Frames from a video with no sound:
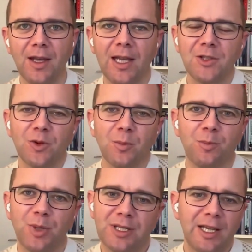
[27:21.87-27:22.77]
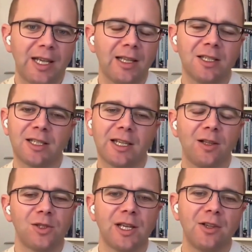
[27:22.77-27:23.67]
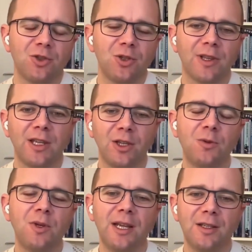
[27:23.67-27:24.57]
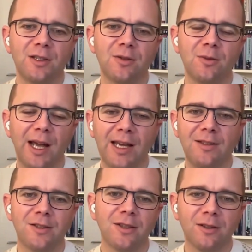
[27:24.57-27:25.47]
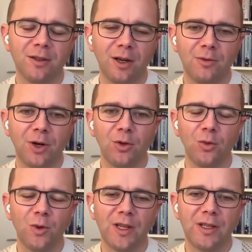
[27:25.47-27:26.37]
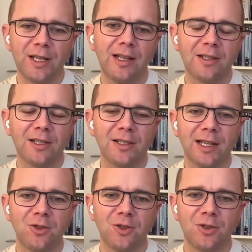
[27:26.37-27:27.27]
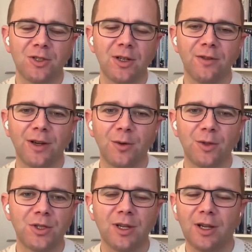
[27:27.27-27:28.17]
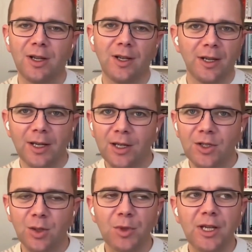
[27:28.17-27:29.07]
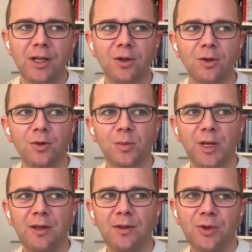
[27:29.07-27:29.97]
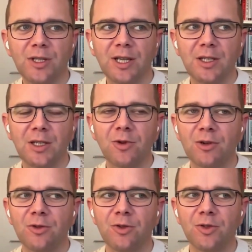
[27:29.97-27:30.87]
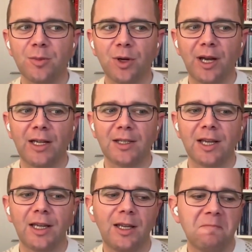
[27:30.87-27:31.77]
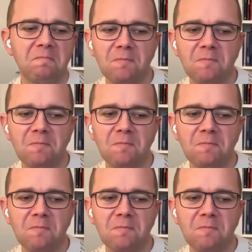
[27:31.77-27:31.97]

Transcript: Is there a particular skill set do you think you need to enter a role within talent intelligence? You know, if I was somebody who's been a 360 recruiter but has an